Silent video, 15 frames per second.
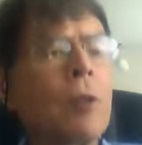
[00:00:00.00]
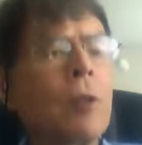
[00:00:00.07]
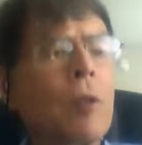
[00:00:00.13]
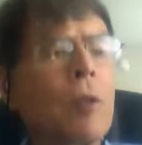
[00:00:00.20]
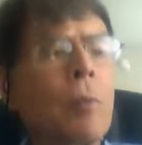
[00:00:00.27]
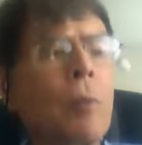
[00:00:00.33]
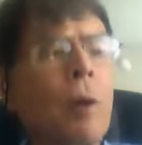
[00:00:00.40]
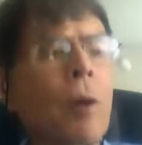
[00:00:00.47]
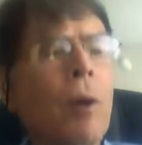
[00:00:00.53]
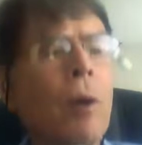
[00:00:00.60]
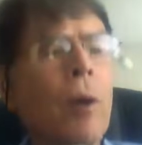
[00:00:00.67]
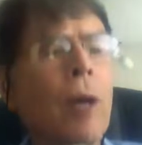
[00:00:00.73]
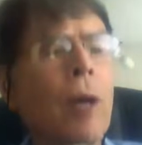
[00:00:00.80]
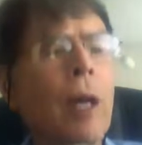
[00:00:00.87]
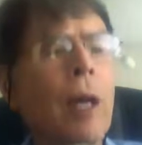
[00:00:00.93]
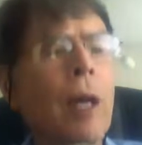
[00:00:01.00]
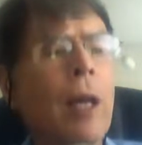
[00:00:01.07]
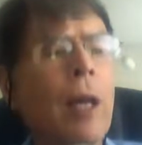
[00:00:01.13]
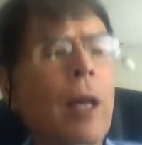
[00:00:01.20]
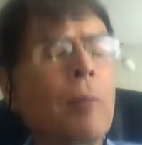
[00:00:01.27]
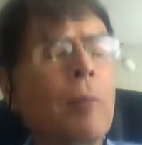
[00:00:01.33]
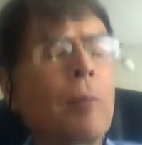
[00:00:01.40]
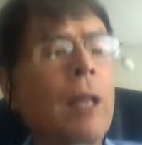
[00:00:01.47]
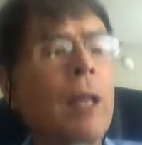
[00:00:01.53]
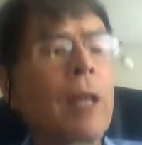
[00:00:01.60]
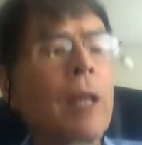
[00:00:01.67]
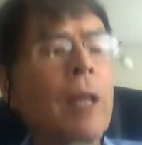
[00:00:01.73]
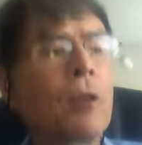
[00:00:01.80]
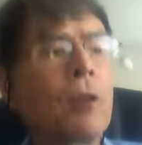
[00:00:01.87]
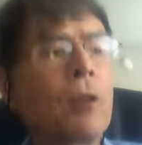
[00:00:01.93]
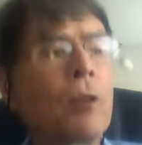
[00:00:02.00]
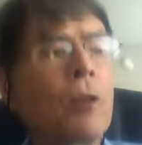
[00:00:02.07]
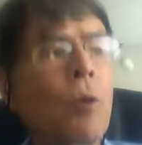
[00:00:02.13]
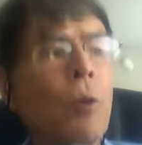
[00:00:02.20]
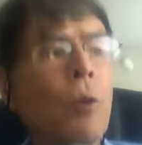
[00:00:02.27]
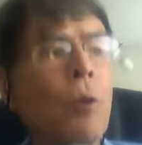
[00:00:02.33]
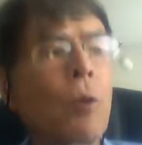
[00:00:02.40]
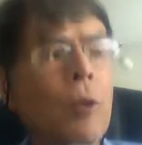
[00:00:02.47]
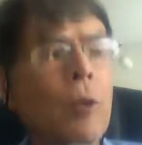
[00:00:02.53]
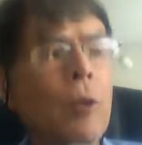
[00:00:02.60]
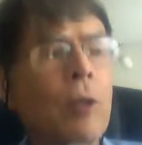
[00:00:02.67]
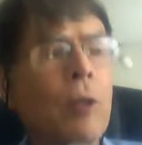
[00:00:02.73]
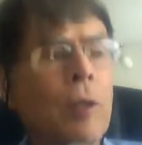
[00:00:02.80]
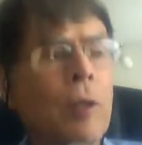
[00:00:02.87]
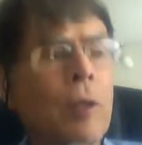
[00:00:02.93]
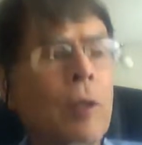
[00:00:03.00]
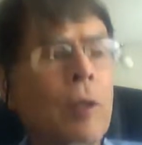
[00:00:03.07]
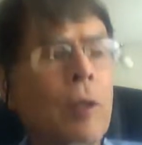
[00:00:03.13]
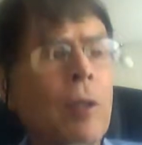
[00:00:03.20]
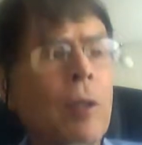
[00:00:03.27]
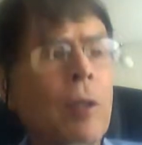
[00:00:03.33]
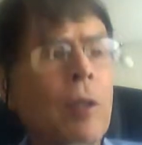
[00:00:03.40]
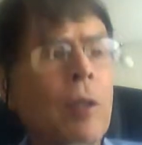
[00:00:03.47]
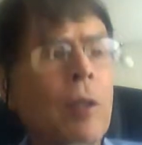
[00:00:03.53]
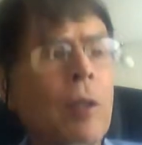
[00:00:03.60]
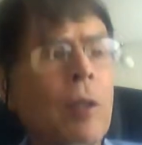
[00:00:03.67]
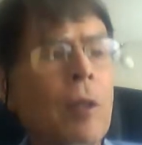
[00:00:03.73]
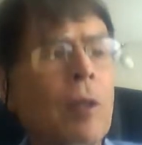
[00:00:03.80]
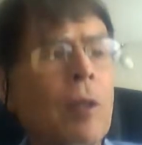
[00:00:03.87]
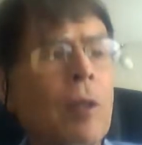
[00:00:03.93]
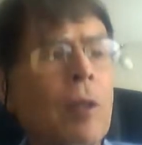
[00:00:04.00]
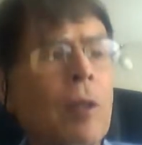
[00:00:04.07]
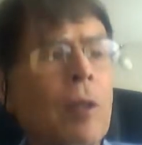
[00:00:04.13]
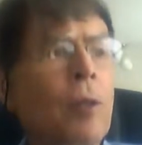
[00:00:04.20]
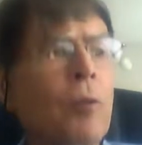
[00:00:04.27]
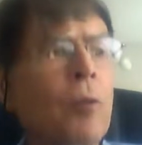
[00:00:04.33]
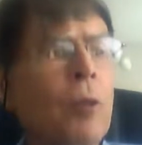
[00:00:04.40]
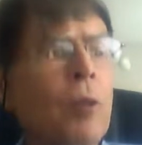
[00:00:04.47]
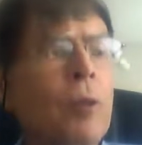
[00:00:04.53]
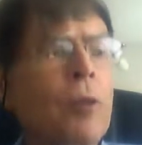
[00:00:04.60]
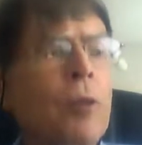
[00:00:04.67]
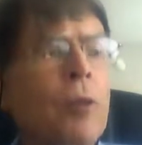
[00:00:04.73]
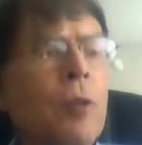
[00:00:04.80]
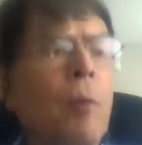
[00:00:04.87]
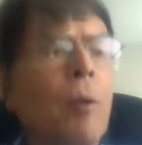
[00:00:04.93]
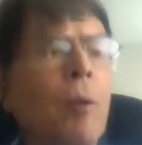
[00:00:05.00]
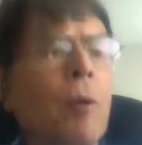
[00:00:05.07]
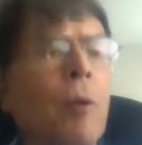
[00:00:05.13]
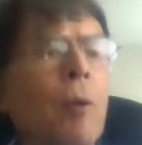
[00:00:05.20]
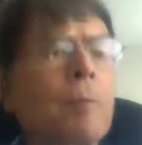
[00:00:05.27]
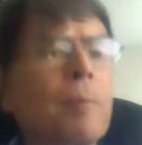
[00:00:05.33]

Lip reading: the part a protector question. So, for example,